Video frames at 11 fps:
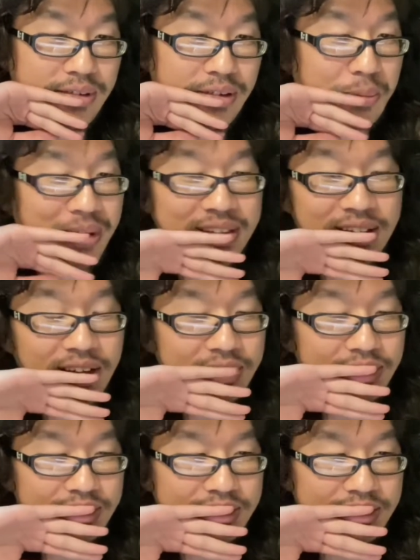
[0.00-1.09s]
Oh my god.
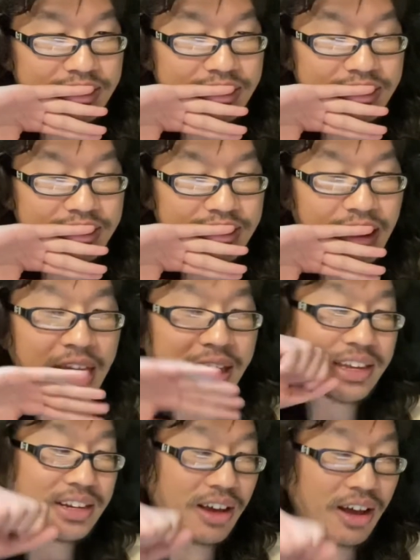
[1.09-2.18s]
I
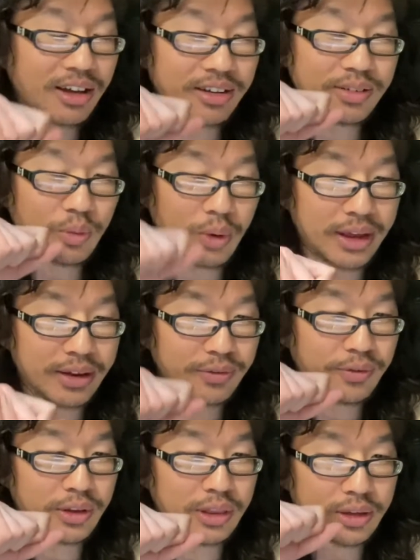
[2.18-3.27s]
cannot wait
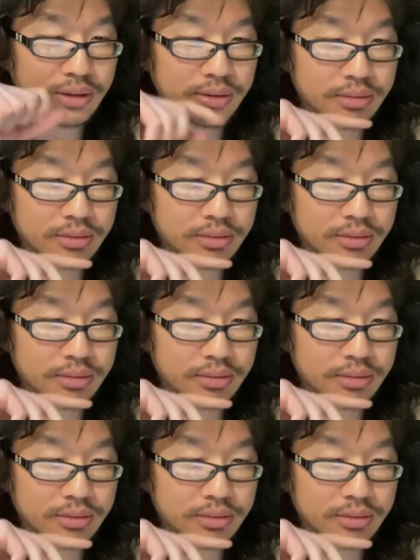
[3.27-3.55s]
for the...